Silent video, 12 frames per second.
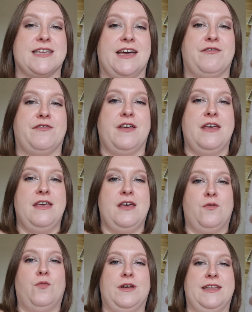I've
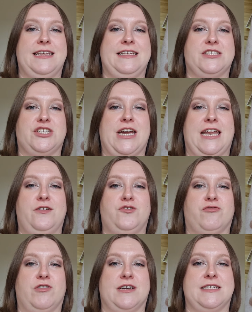one of these shallow
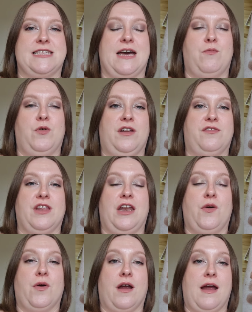drawers and one of the
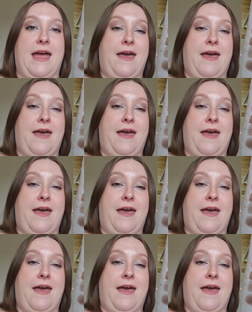lower